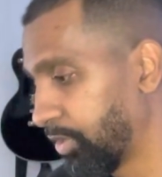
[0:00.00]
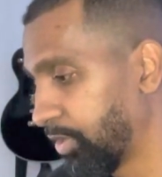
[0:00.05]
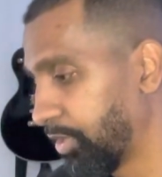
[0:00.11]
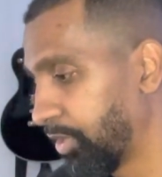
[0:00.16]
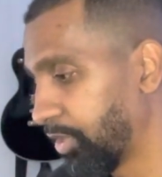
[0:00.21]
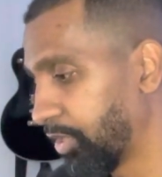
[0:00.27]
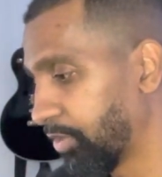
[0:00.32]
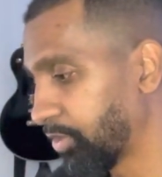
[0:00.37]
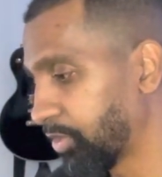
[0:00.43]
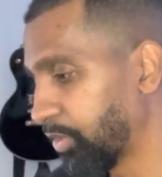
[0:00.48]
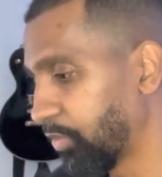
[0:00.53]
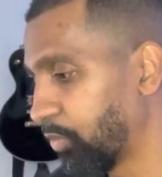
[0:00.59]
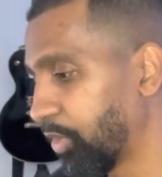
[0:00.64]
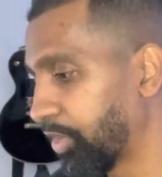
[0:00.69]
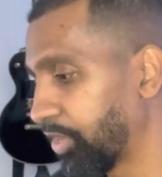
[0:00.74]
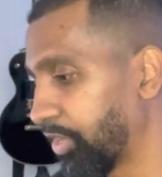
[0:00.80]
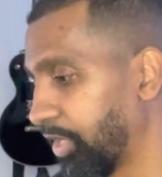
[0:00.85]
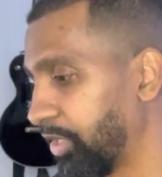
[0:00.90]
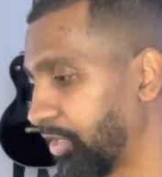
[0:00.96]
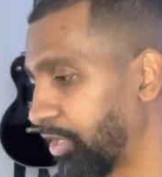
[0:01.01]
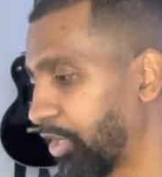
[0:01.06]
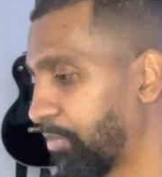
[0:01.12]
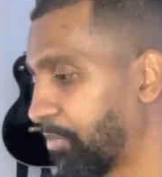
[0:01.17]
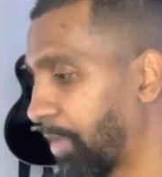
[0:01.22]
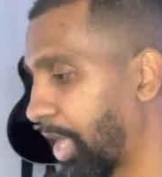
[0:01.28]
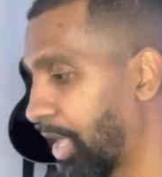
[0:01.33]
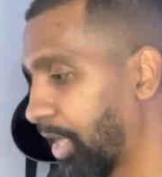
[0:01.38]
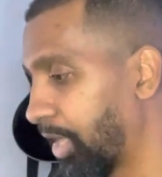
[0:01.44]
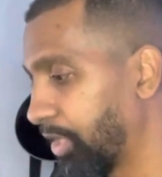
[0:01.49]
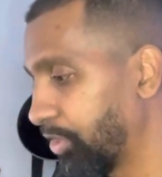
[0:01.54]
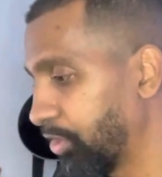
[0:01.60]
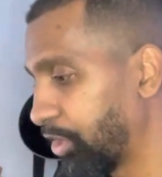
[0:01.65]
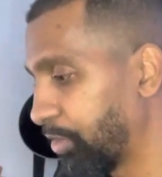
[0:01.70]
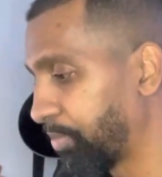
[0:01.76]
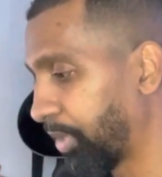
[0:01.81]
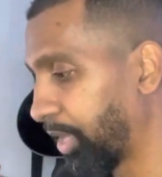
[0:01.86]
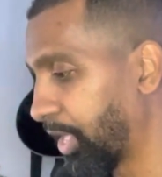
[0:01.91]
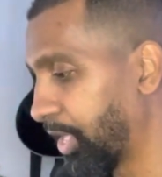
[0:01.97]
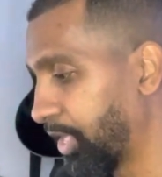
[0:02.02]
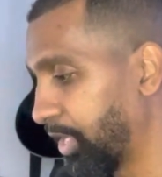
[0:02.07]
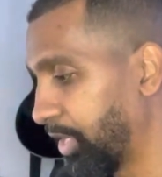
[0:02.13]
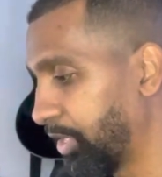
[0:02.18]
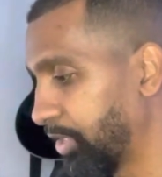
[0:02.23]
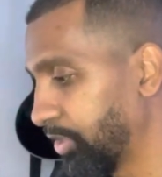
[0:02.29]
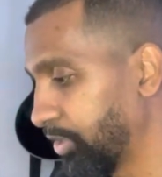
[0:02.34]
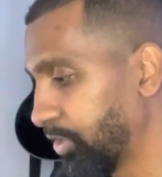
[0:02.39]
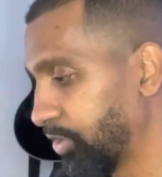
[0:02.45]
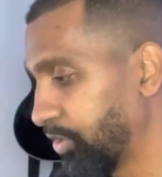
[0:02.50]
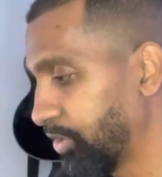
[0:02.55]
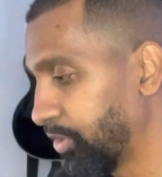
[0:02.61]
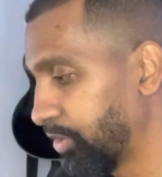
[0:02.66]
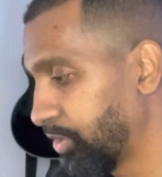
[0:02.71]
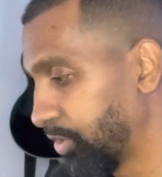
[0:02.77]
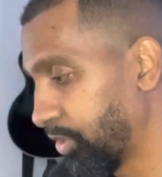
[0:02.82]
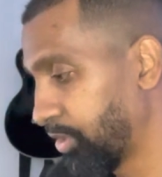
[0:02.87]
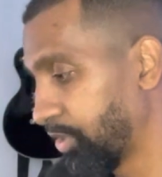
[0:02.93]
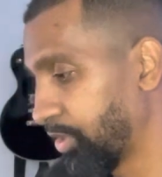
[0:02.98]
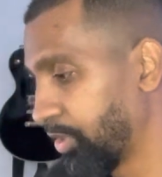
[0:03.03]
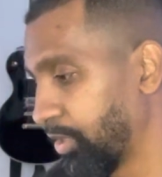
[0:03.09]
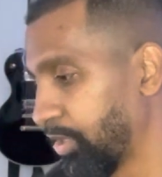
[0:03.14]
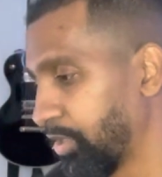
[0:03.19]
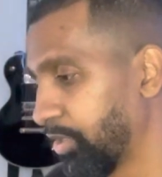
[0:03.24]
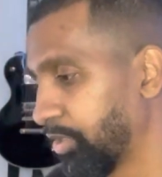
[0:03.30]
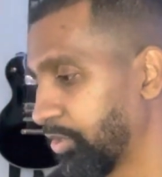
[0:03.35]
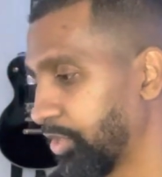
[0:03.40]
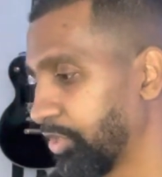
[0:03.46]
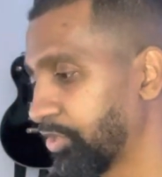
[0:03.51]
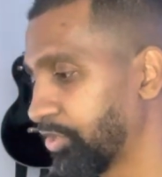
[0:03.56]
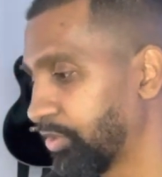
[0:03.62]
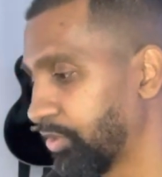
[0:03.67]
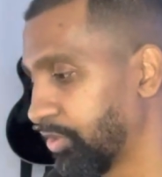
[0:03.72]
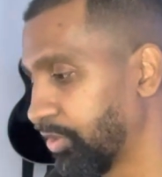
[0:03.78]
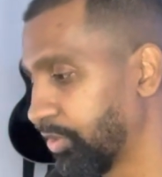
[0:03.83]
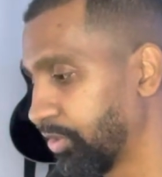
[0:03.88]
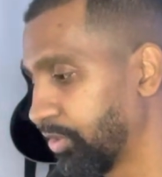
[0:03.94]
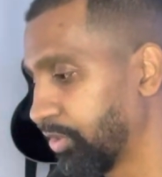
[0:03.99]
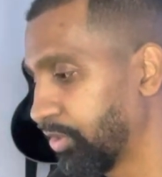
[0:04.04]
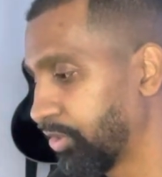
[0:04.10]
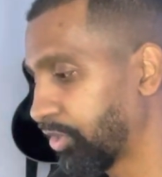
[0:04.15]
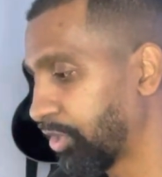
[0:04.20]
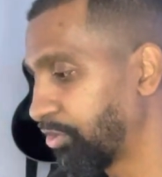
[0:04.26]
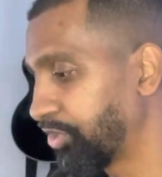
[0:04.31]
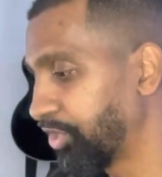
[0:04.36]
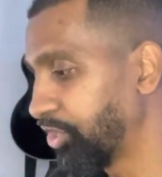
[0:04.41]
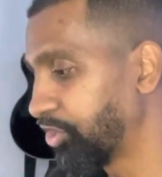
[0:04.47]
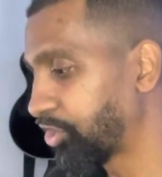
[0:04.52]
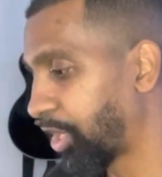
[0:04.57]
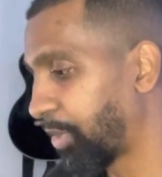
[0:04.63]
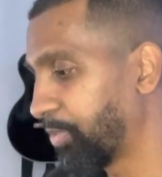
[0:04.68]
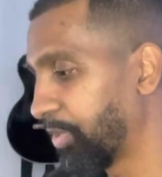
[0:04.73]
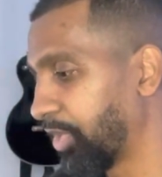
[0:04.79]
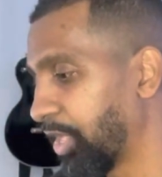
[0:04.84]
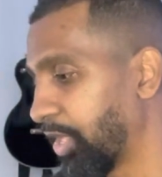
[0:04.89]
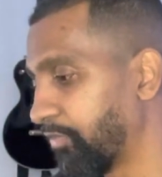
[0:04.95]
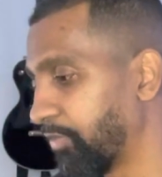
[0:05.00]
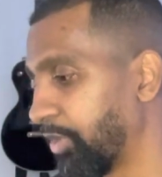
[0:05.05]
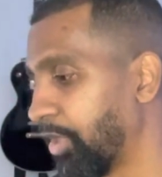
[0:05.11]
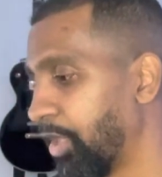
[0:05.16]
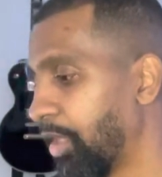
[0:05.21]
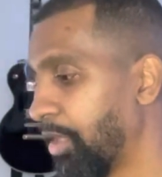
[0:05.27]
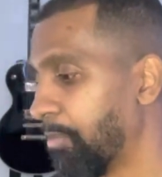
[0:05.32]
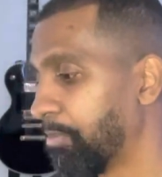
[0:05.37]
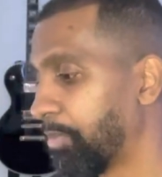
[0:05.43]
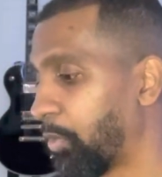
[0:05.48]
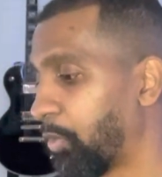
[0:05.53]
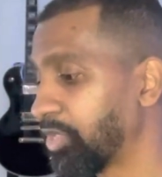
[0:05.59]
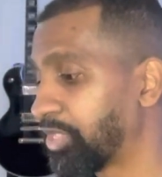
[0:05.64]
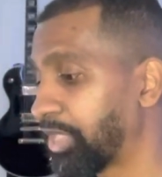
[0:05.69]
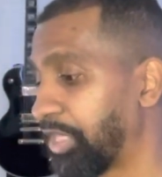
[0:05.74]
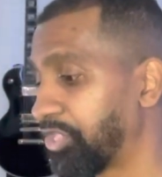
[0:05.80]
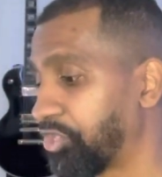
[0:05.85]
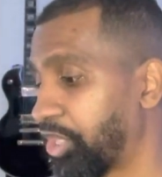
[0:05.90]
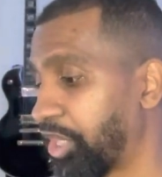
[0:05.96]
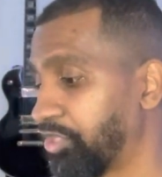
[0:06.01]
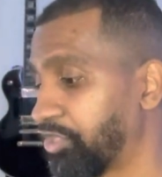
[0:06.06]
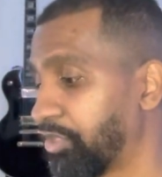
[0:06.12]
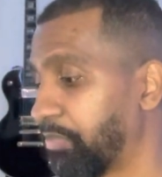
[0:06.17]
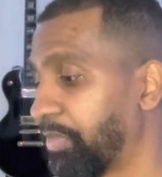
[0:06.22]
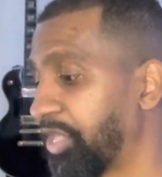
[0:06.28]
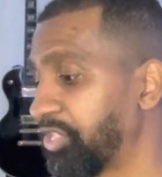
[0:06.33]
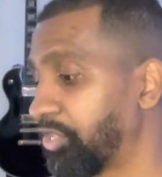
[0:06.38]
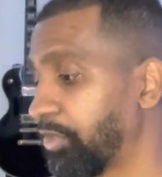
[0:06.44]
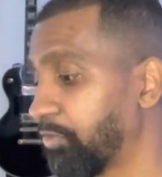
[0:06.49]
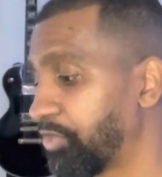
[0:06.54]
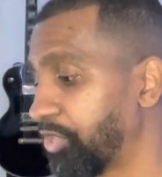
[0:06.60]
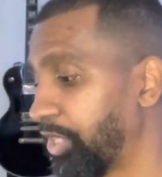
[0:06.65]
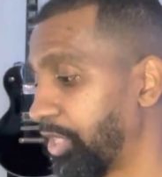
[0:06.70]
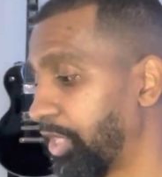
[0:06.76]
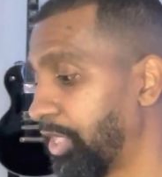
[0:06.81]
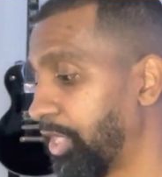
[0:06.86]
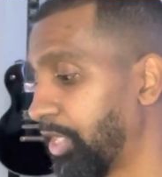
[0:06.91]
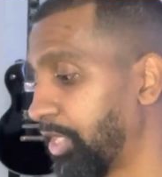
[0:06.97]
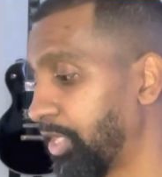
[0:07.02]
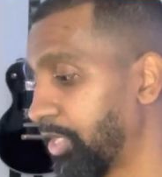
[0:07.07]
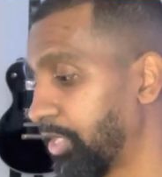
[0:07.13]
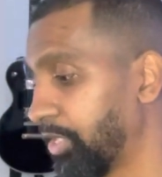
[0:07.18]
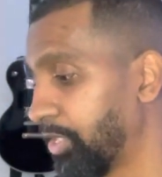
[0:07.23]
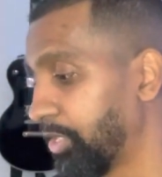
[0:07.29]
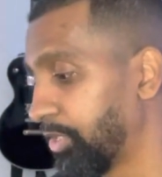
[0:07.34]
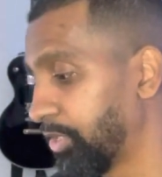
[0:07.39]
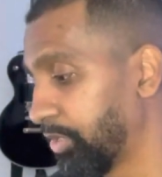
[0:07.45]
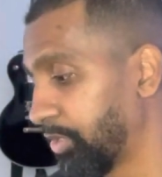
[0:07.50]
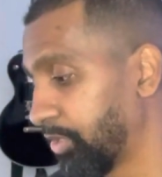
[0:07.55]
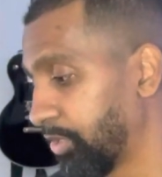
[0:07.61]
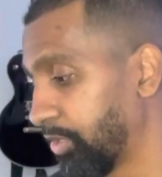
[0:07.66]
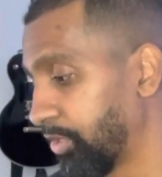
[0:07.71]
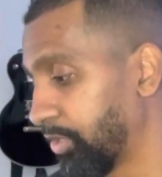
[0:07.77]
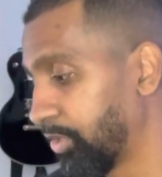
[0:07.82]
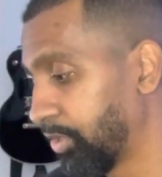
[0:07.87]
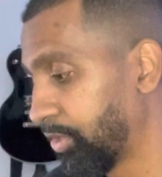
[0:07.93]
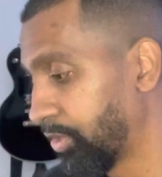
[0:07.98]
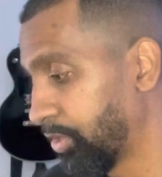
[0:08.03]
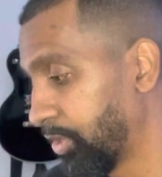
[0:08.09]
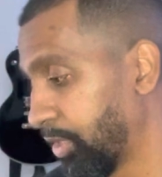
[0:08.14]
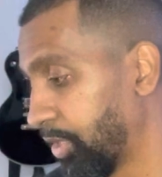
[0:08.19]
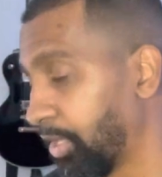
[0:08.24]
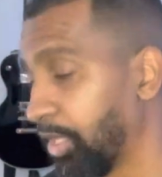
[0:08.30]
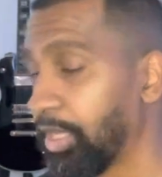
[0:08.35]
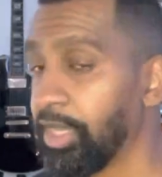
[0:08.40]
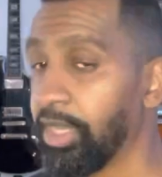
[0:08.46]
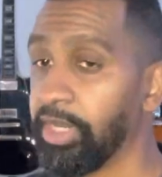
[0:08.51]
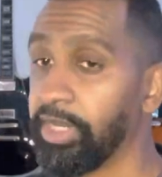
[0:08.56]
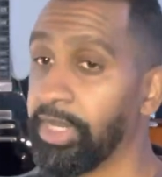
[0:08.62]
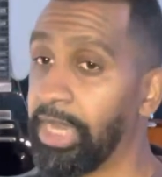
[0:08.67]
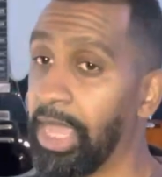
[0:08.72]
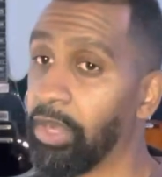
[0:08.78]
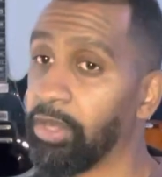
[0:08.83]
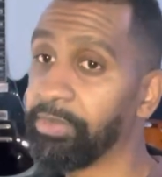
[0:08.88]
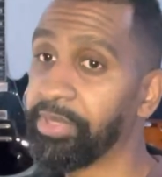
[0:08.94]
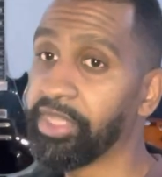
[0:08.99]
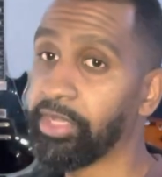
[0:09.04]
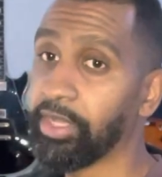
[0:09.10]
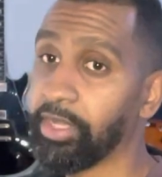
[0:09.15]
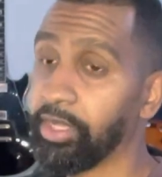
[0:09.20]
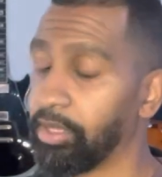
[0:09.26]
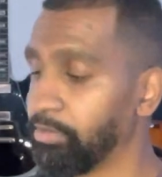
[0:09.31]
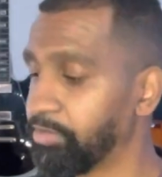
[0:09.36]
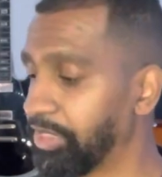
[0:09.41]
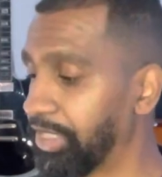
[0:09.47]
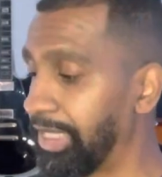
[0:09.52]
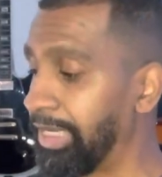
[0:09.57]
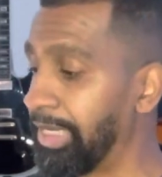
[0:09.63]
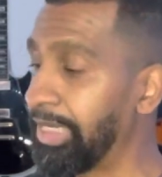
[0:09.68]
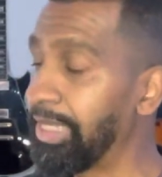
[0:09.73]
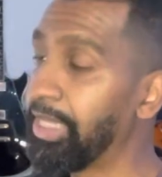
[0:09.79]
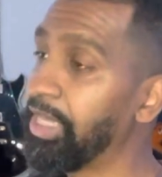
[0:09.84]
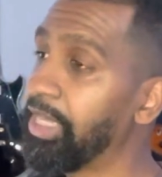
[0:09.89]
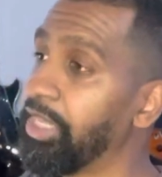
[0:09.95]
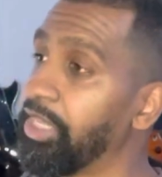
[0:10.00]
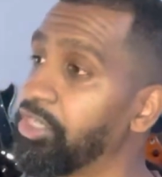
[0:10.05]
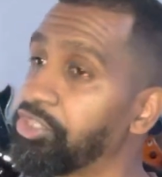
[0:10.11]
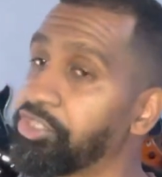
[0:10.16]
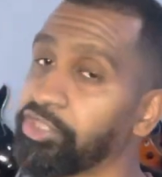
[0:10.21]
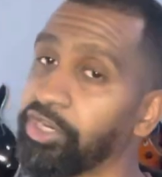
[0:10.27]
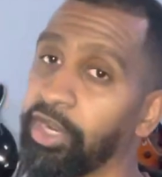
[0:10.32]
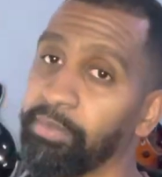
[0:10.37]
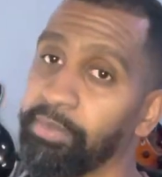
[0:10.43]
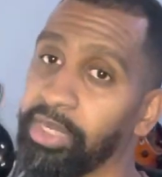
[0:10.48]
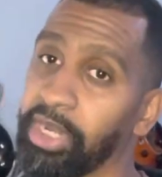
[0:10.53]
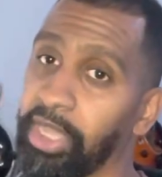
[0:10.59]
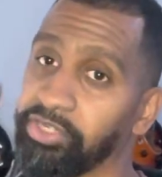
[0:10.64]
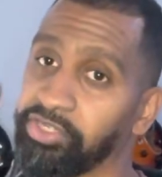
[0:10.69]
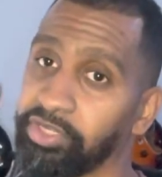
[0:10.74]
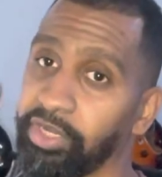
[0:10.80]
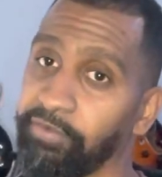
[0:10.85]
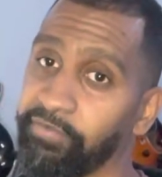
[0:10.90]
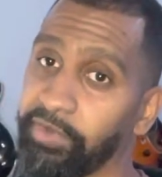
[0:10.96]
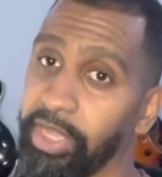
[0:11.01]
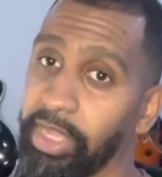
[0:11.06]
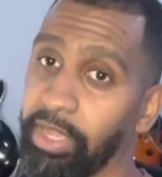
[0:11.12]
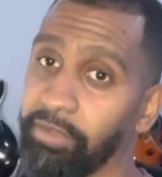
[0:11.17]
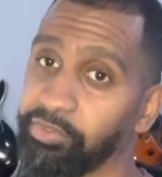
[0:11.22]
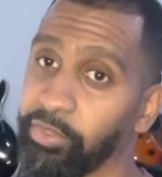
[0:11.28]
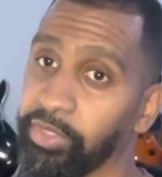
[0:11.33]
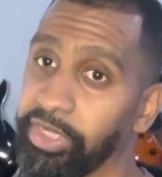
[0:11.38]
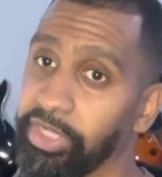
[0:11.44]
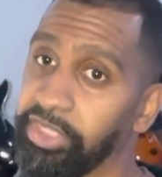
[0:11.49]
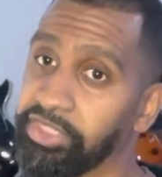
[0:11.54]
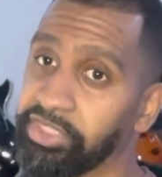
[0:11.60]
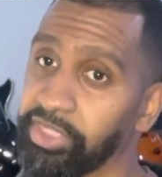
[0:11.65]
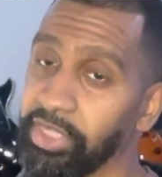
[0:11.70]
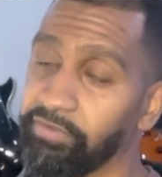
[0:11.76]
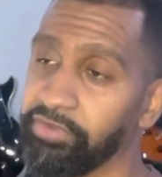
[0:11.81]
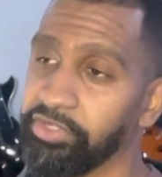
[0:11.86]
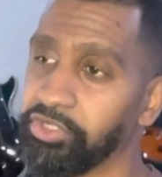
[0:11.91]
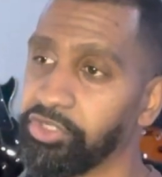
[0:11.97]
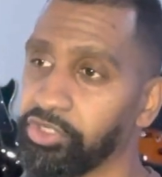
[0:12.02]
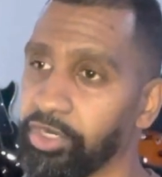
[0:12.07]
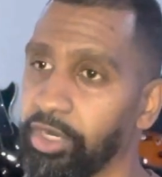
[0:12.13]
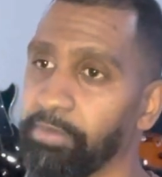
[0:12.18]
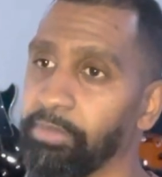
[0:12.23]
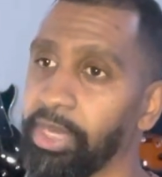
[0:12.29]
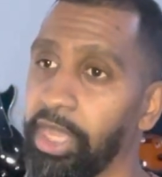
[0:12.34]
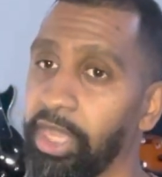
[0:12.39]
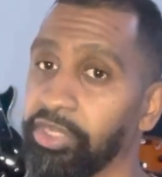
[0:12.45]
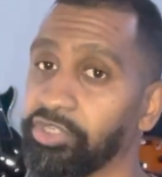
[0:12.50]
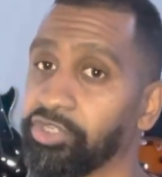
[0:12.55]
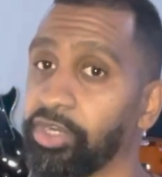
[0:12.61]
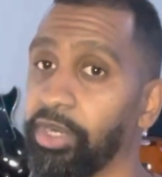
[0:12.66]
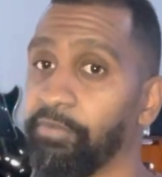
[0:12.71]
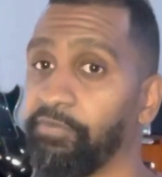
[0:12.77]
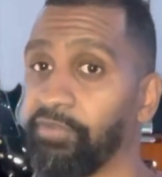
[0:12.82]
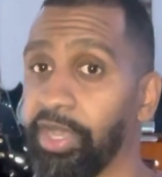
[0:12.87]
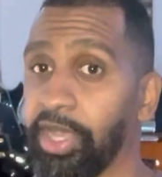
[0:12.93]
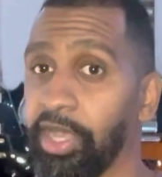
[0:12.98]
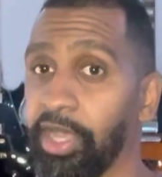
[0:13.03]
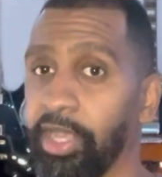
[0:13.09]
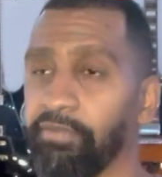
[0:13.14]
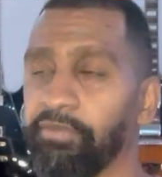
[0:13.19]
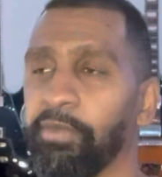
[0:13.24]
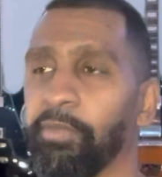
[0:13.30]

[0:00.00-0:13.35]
you know, so what in their mind they're playing just 13 sharp 11. But once I change the bass note to E, now it becomes an E sharp 9 sharp 5, so an E7 sharp 9 sharp 5.